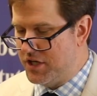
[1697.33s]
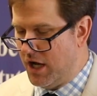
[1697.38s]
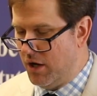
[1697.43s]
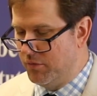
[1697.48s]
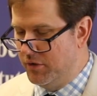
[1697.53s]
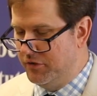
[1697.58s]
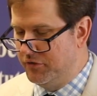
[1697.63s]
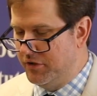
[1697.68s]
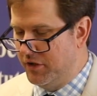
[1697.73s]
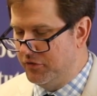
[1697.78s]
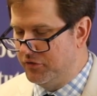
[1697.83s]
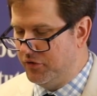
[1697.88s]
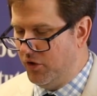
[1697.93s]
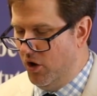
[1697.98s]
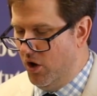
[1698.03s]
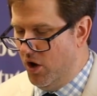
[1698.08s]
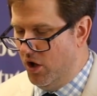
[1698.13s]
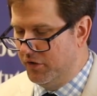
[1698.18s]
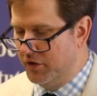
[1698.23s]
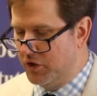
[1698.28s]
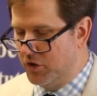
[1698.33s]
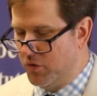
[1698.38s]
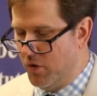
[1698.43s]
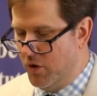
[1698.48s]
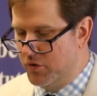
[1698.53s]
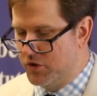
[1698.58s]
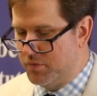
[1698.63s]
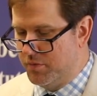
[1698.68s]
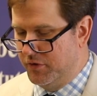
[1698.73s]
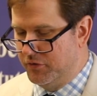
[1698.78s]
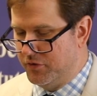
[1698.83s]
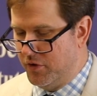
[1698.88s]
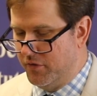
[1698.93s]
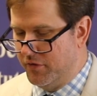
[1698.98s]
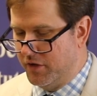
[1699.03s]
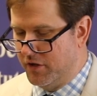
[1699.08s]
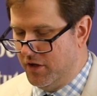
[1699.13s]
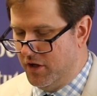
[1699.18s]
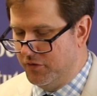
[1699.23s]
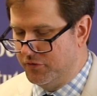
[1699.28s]
shall resist all encroachments
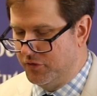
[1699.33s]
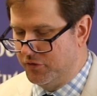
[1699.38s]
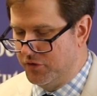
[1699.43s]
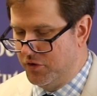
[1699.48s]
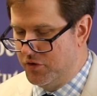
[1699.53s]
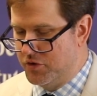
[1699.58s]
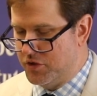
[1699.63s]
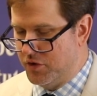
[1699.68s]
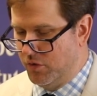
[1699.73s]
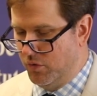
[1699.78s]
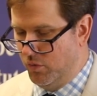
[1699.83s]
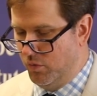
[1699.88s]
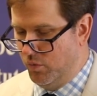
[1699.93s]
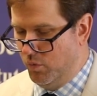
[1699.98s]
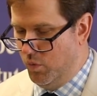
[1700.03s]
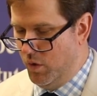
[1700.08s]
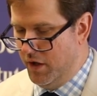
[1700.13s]
on the Constitution,